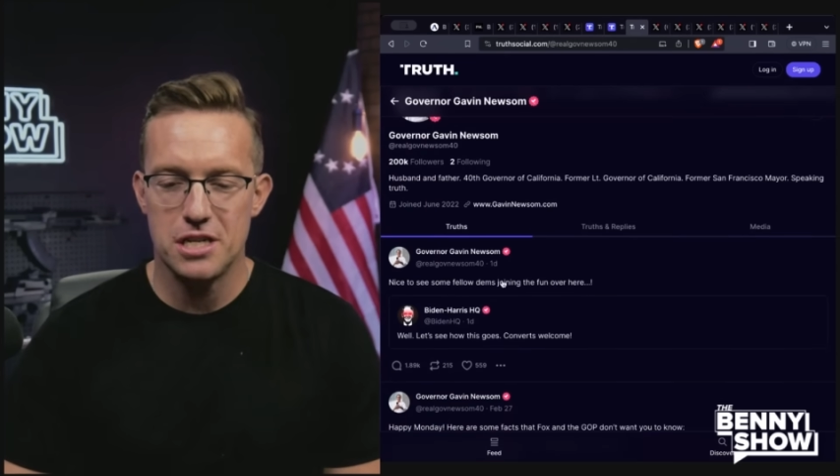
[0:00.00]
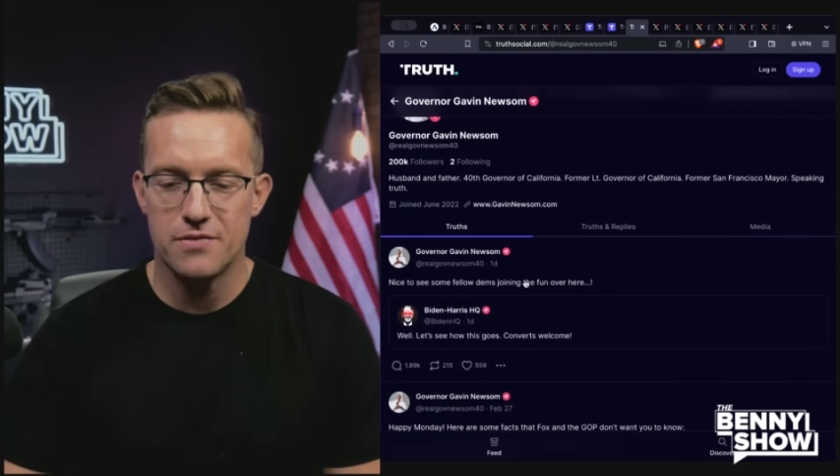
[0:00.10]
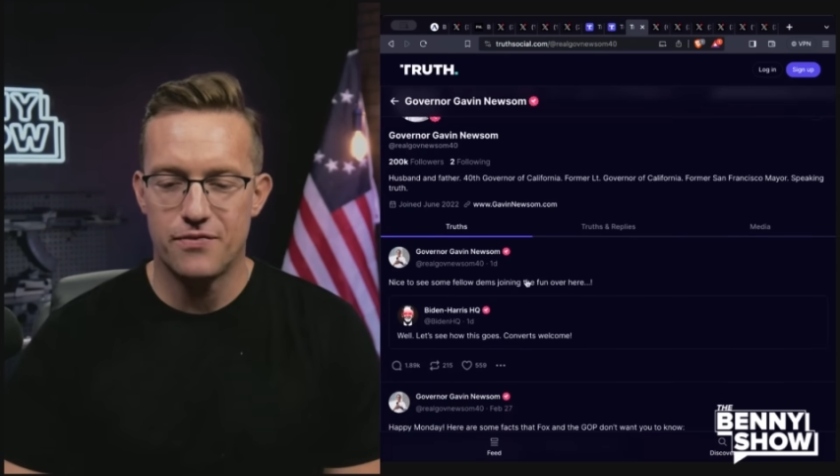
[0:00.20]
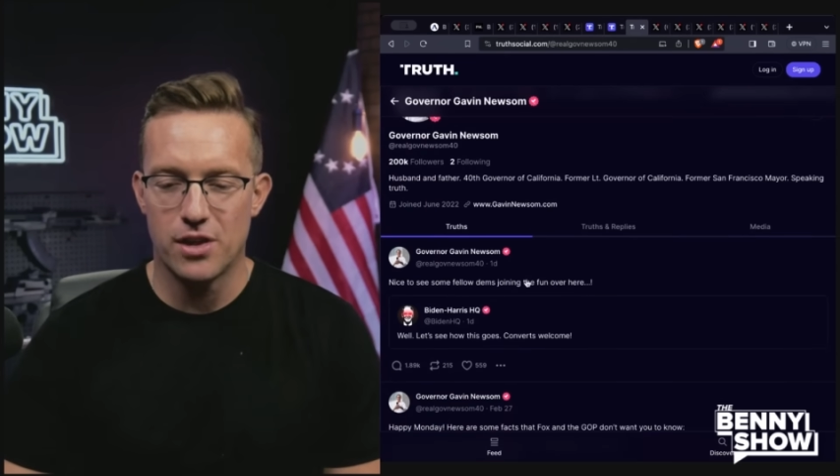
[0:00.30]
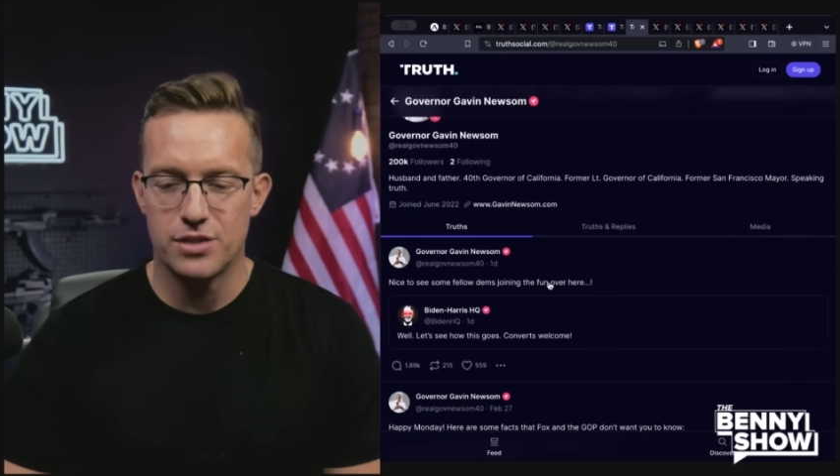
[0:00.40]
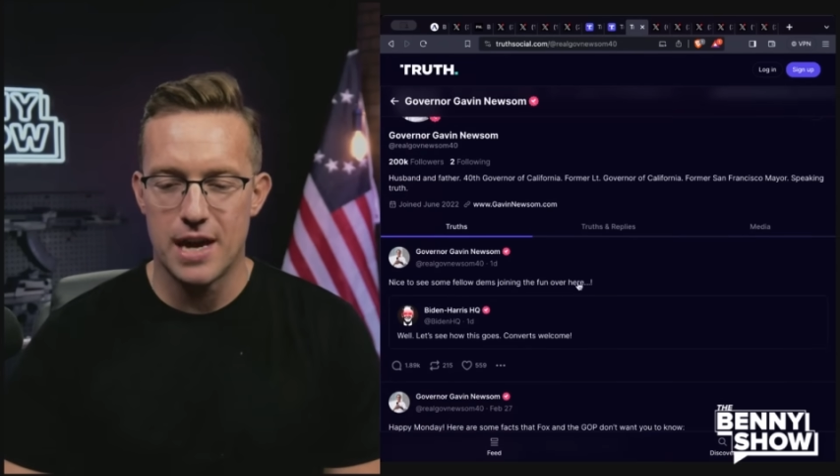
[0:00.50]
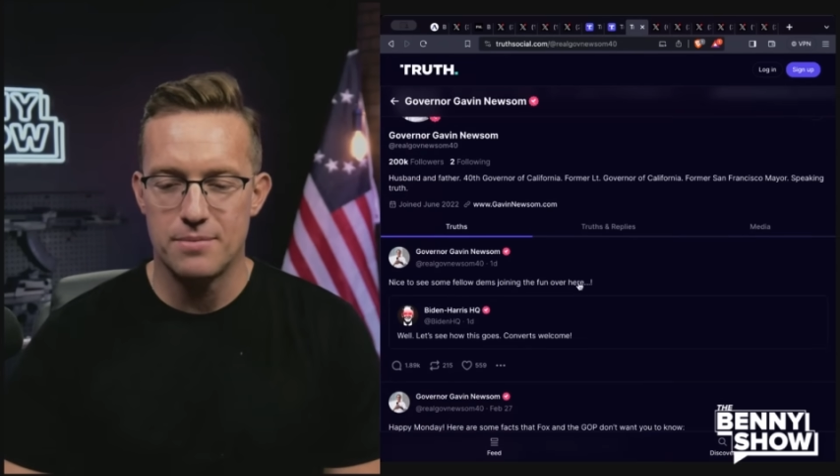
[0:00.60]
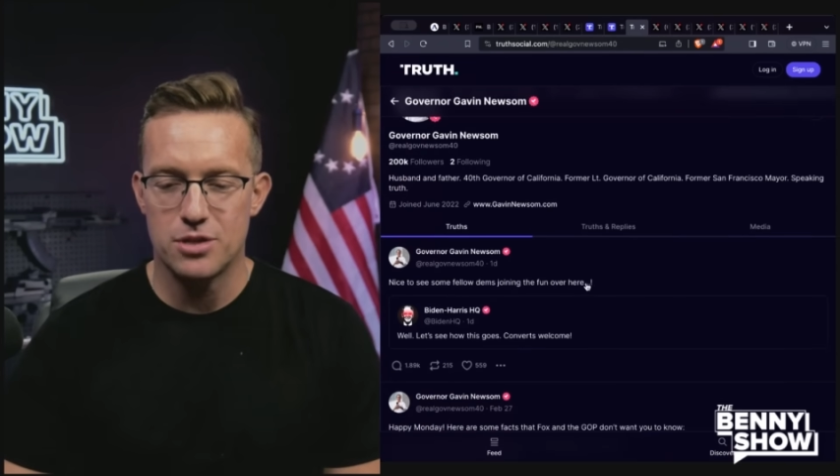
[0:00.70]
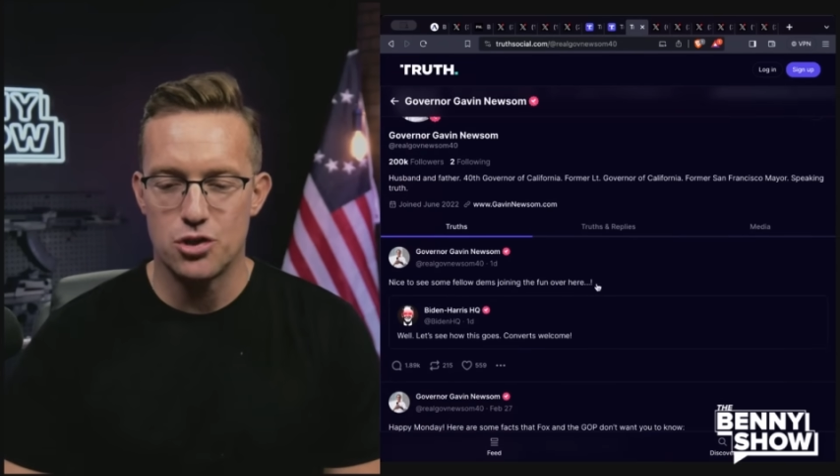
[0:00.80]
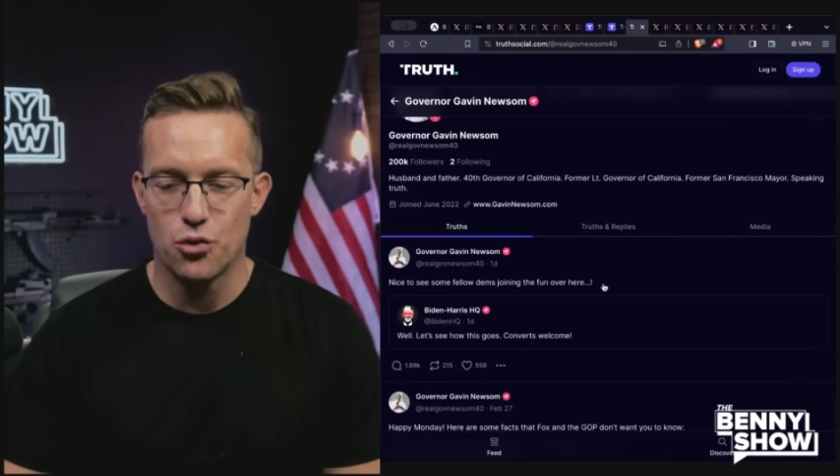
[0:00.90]
some fellow
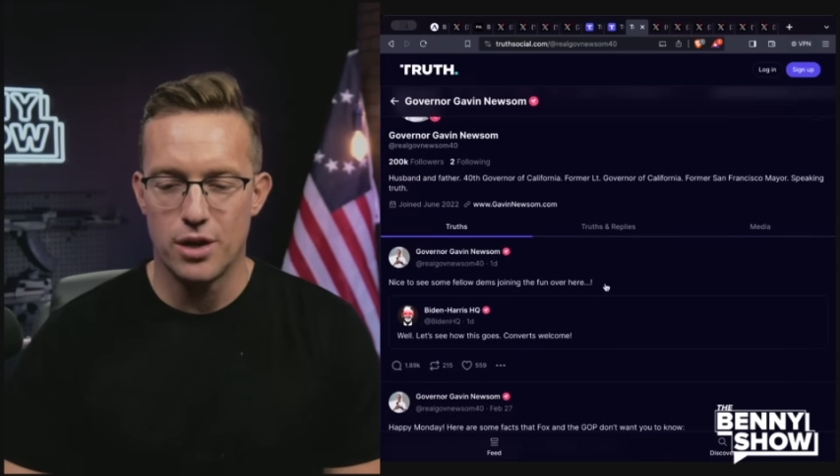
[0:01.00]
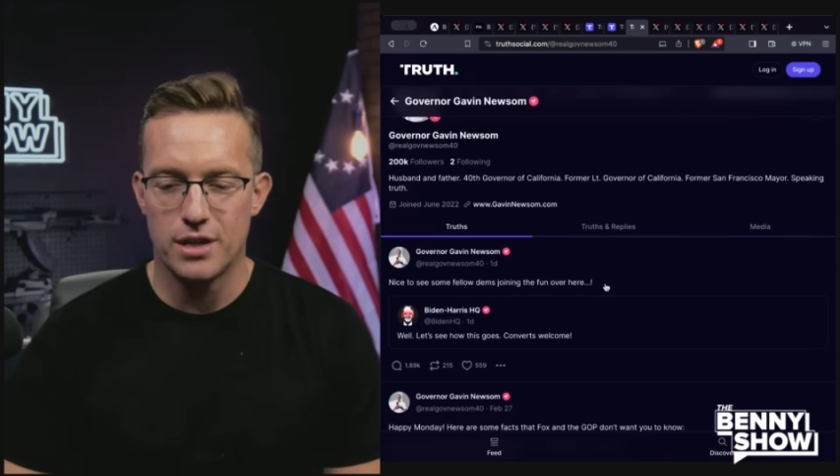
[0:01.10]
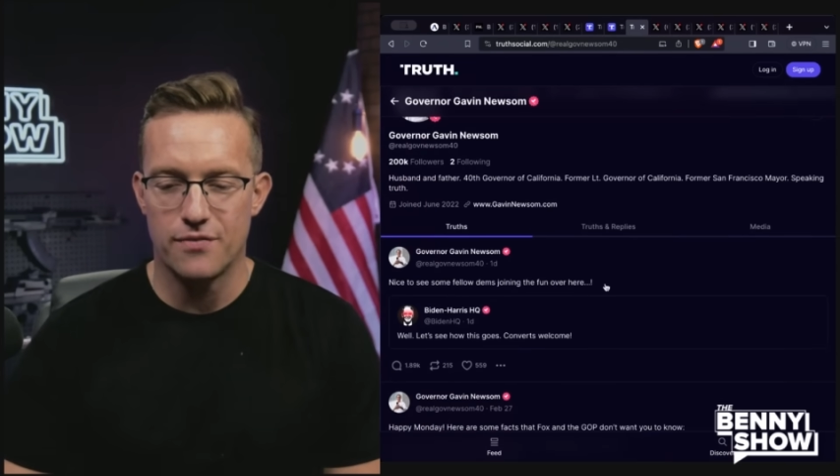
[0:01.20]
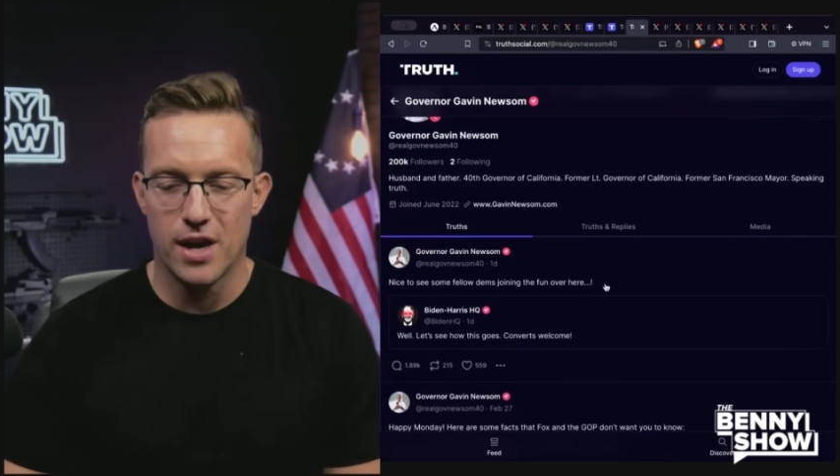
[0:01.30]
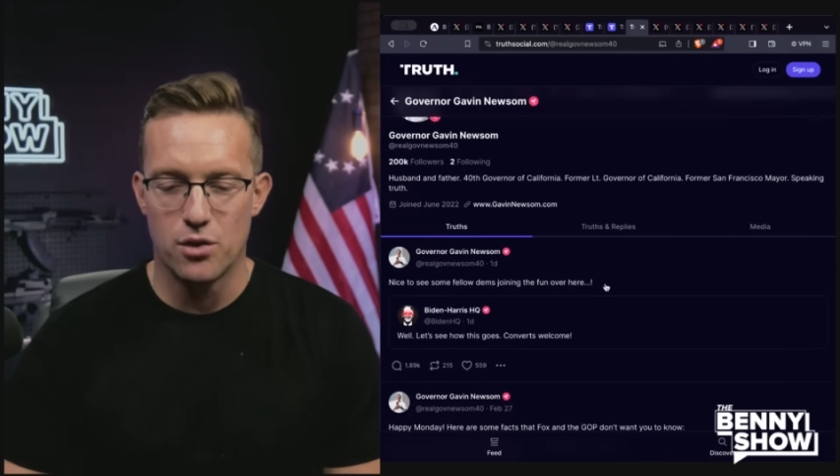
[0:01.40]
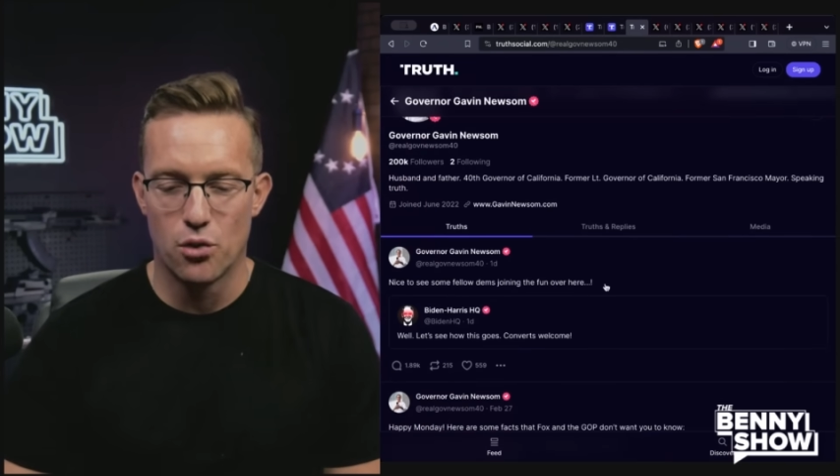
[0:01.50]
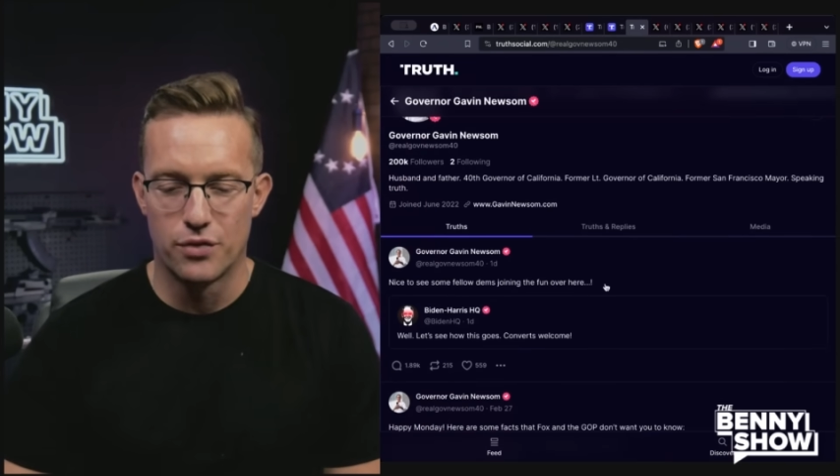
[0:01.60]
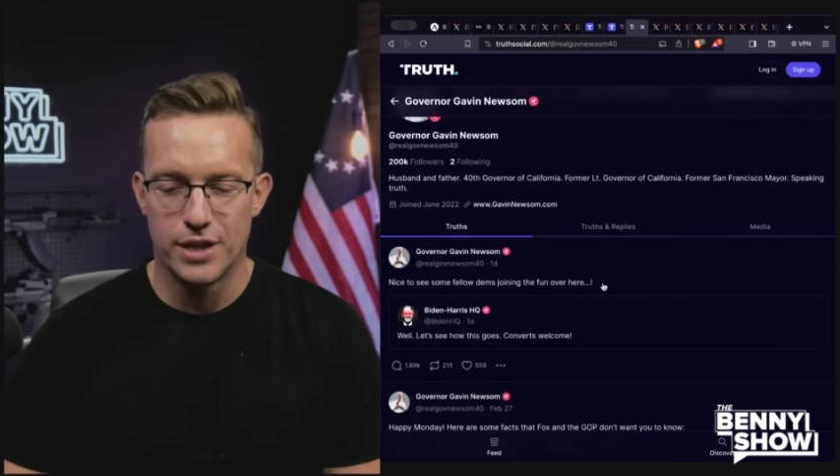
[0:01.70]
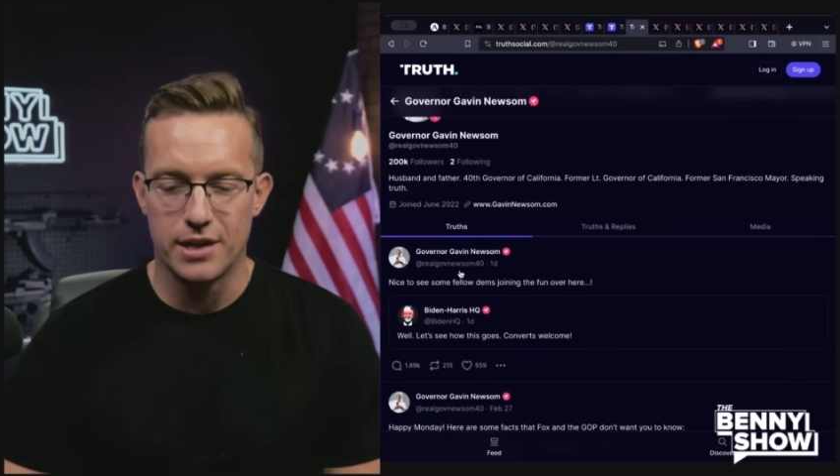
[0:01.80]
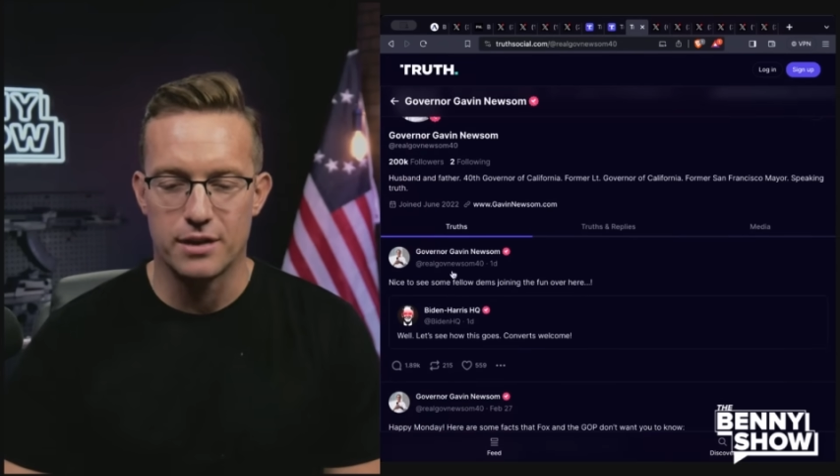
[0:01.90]
Dems joining the fun
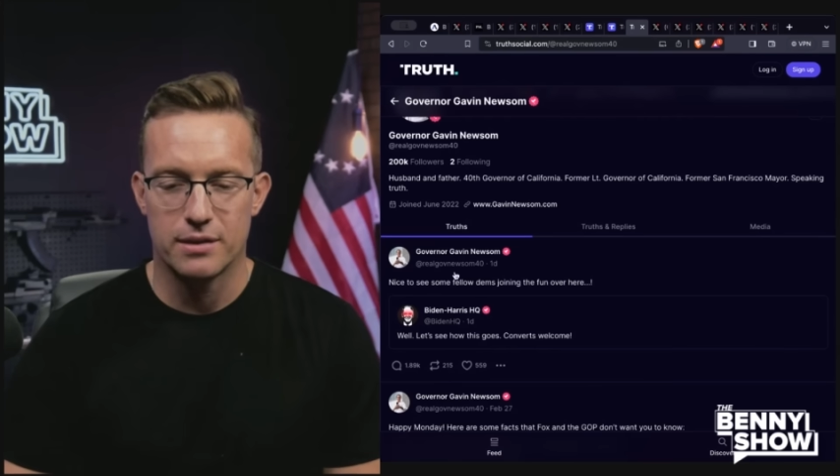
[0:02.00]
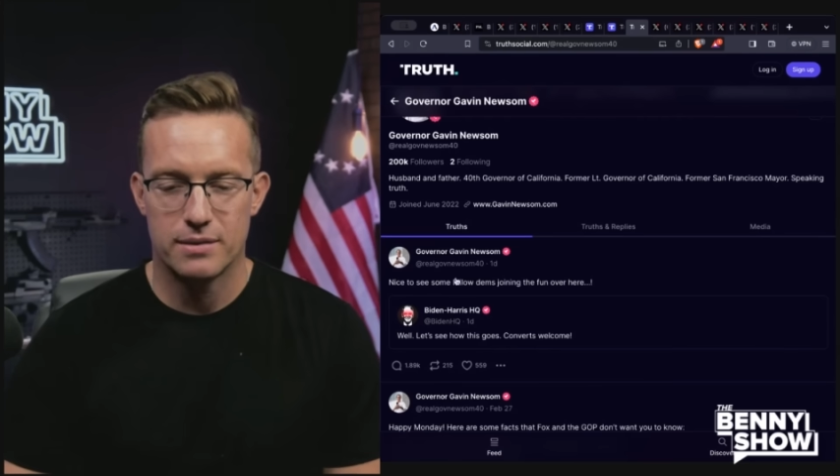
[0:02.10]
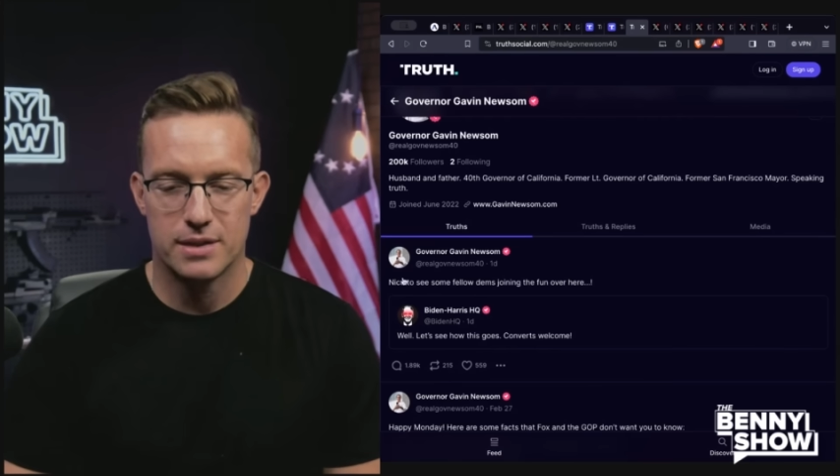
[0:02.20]
over here,